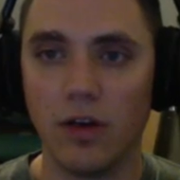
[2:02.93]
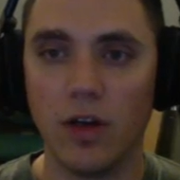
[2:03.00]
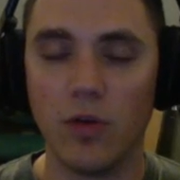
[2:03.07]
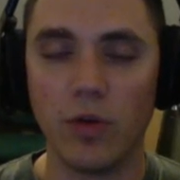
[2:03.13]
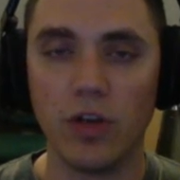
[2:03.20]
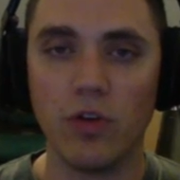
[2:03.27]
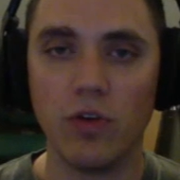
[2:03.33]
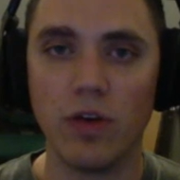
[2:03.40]
And
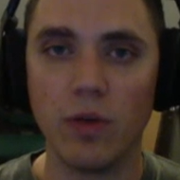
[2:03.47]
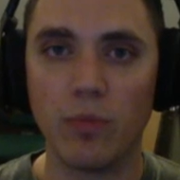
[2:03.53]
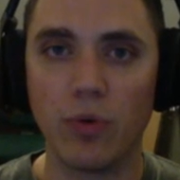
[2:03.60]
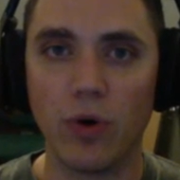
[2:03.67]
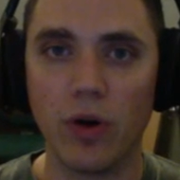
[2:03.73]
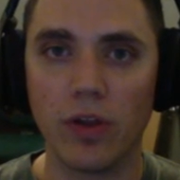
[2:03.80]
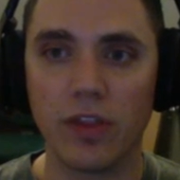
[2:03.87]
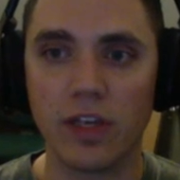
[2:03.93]
when you
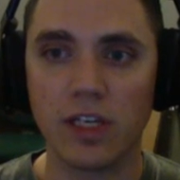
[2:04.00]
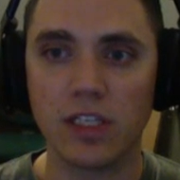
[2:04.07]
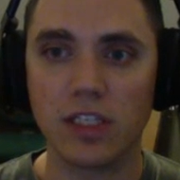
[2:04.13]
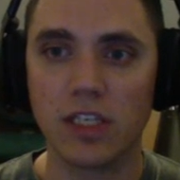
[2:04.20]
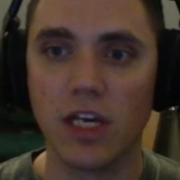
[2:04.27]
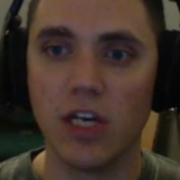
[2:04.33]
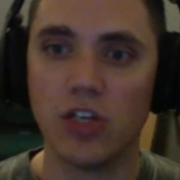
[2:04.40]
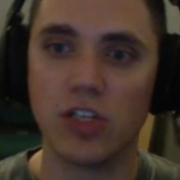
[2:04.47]
import this,
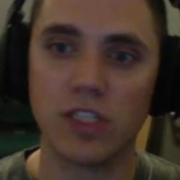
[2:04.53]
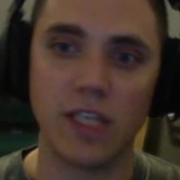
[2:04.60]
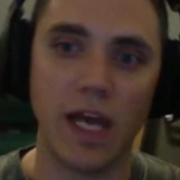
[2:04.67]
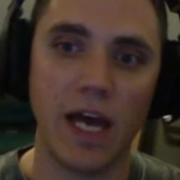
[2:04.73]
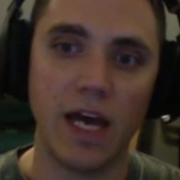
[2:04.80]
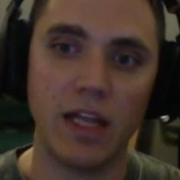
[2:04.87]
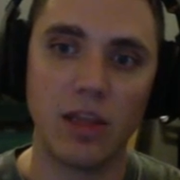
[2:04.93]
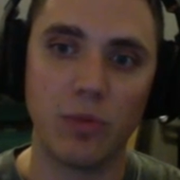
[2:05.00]
just
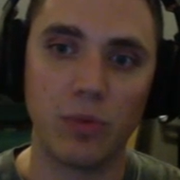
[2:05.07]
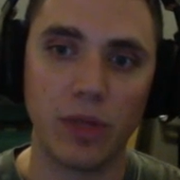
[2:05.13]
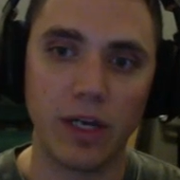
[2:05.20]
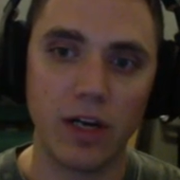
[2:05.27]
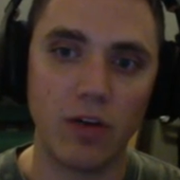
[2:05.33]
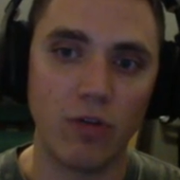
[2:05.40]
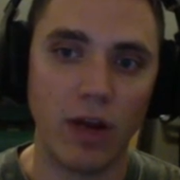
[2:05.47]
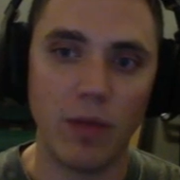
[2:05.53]
add the
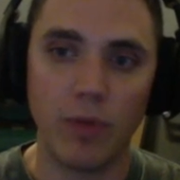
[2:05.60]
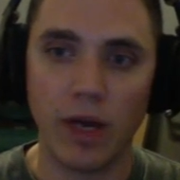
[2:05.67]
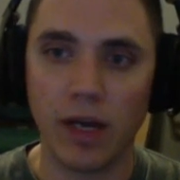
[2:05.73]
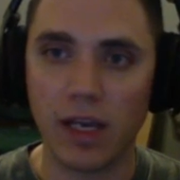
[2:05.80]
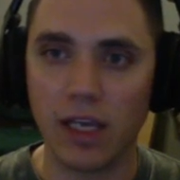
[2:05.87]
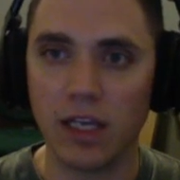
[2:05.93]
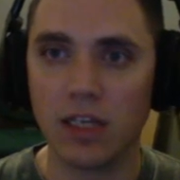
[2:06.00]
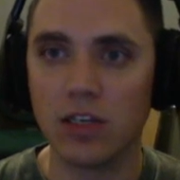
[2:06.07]
player right
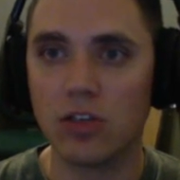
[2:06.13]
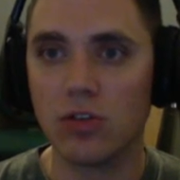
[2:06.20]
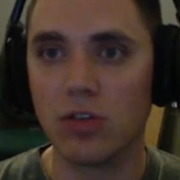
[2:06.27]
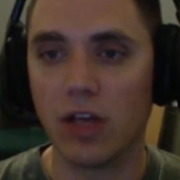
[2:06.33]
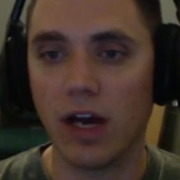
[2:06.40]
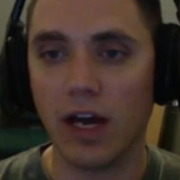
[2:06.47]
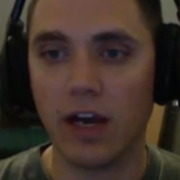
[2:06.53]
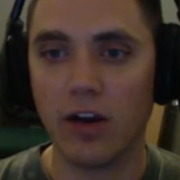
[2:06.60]
back into the
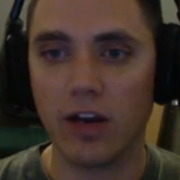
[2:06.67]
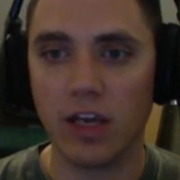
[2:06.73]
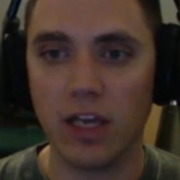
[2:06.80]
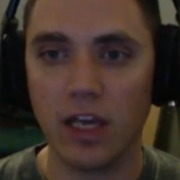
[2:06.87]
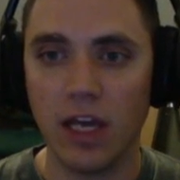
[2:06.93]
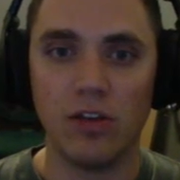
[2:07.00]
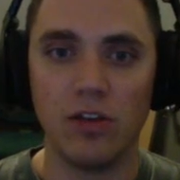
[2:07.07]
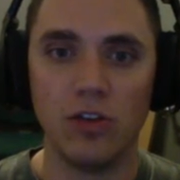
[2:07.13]
hierarchy.
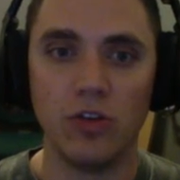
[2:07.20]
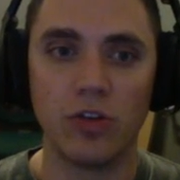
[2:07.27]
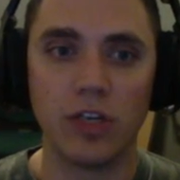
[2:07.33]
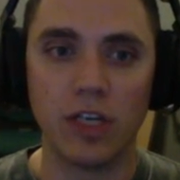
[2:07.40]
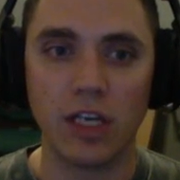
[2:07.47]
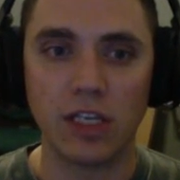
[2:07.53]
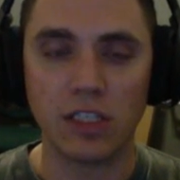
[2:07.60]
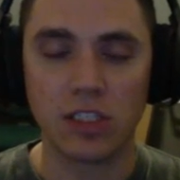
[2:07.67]
You can
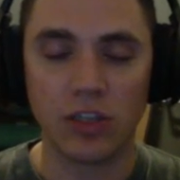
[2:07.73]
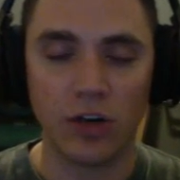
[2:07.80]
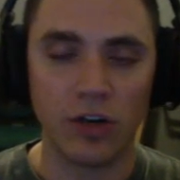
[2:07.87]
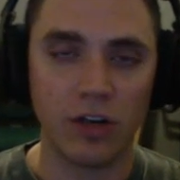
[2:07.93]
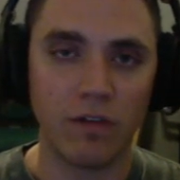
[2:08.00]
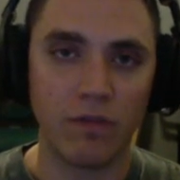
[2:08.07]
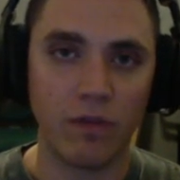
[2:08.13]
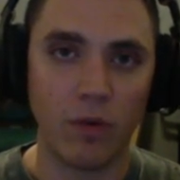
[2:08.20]
get
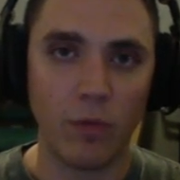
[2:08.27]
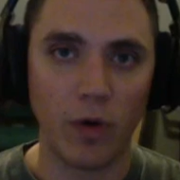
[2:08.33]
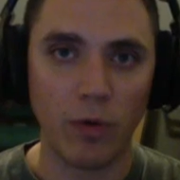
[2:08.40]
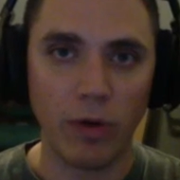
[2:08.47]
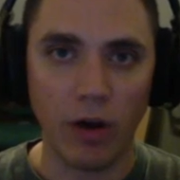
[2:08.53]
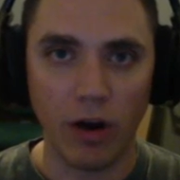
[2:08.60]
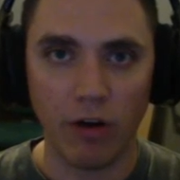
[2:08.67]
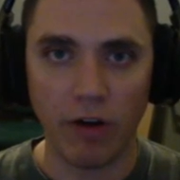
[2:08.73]
started from where we
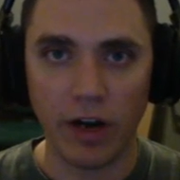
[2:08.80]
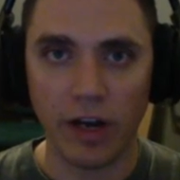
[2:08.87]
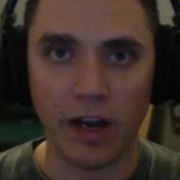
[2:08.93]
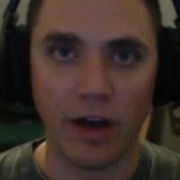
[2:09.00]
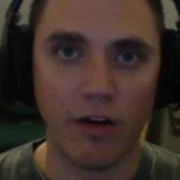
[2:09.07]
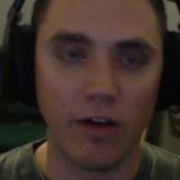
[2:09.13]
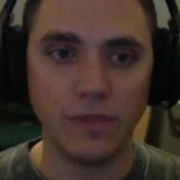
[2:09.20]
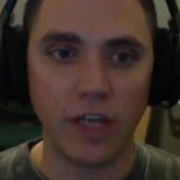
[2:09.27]
are right
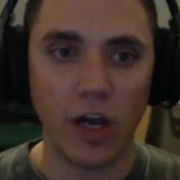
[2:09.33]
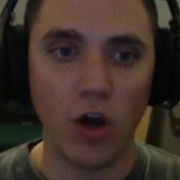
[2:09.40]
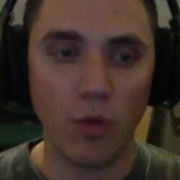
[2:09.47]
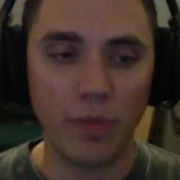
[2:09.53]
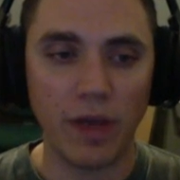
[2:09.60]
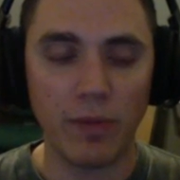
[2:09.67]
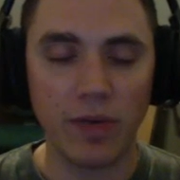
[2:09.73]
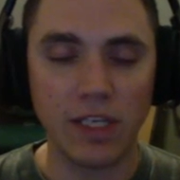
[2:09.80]
now. I hope
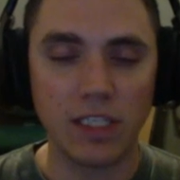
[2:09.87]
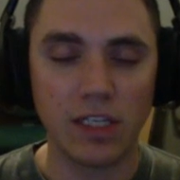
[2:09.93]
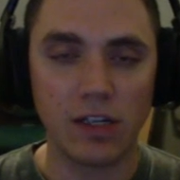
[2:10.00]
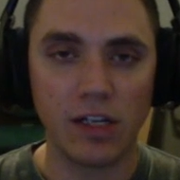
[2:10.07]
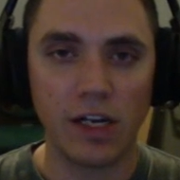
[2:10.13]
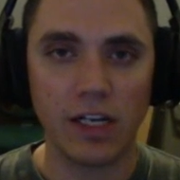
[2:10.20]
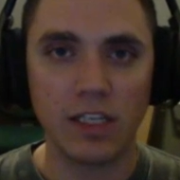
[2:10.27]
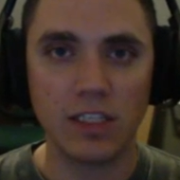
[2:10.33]
that makes it a
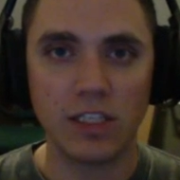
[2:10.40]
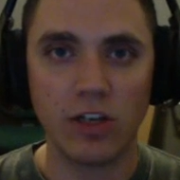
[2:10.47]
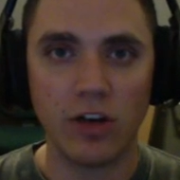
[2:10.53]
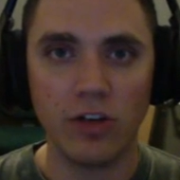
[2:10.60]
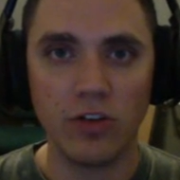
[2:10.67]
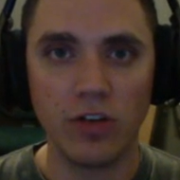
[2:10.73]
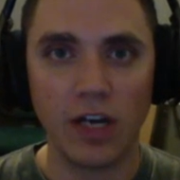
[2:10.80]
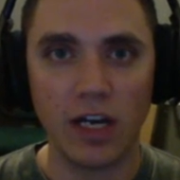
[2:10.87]
lot easier on
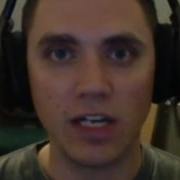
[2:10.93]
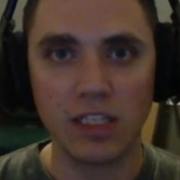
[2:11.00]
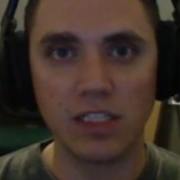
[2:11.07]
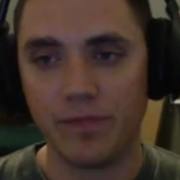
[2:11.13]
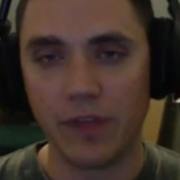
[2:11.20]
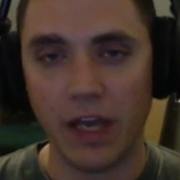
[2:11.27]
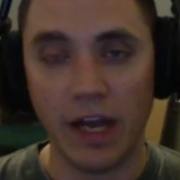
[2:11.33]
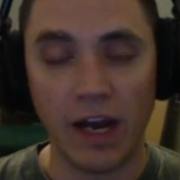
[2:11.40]
you guys.
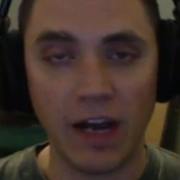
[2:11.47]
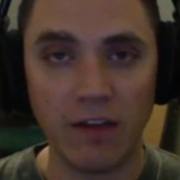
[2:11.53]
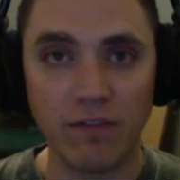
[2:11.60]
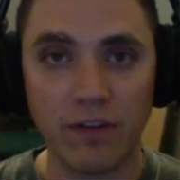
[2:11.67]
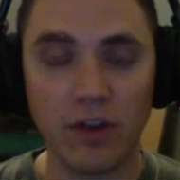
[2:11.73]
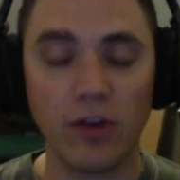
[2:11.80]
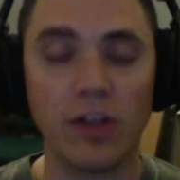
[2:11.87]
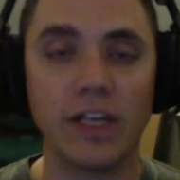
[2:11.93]
And I
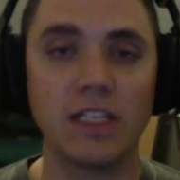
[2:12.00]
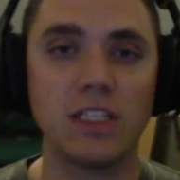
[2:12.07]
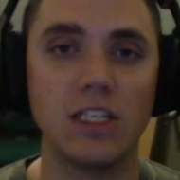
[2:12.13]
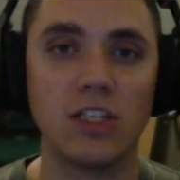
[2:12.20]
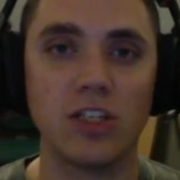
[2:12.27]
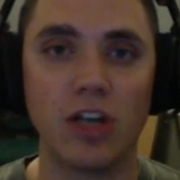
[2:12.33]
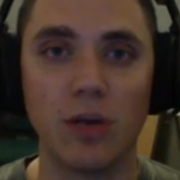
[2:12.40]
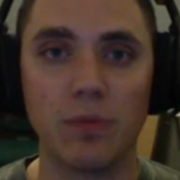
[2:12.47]
feel like C
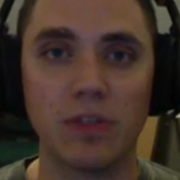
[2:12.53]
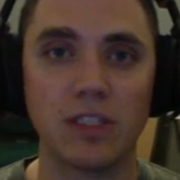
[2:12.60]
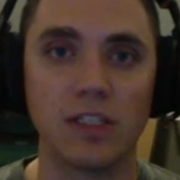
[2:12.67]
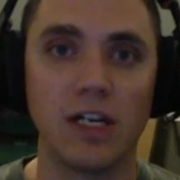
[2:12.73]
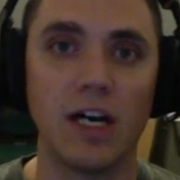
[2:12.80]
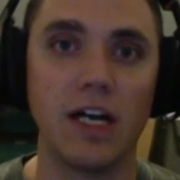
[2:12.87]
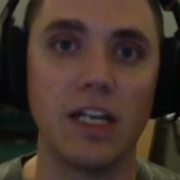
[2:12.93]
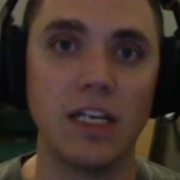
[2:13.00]
Sharp is a
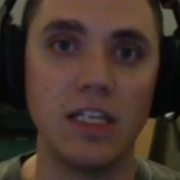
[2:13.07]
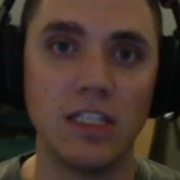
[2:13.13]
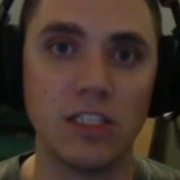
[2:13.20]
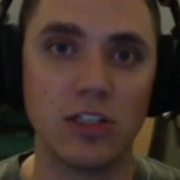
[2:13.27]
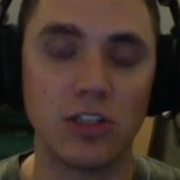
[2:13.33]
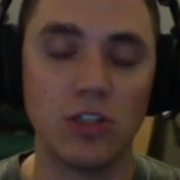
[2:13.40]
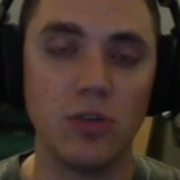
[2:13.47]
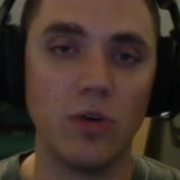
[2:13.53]
lot easier
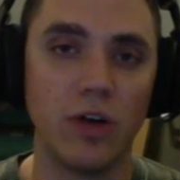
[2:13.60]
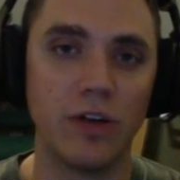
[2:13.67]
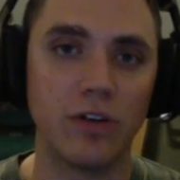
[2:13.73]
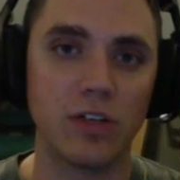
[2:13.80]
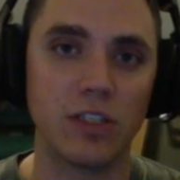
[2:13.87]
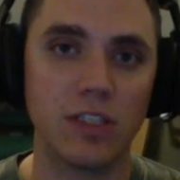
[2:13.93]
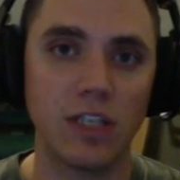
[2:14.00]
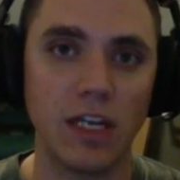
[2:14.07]
to
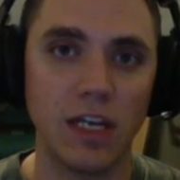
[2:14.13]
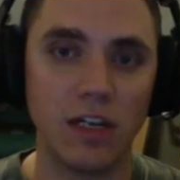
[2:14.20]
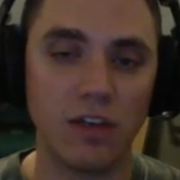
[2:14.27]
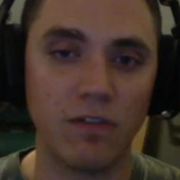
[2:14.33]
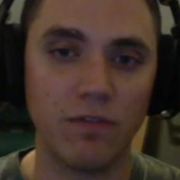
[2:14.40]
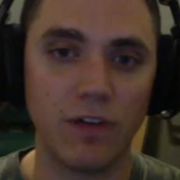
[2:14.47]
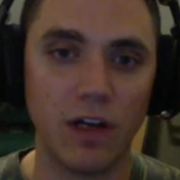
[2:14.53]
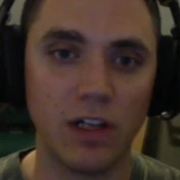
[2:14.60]
understand and
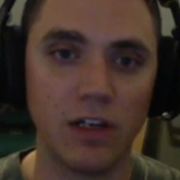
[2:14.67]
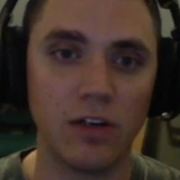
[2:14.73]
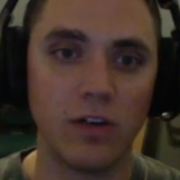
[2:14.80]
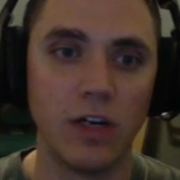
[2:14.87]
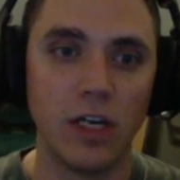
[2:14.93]
follow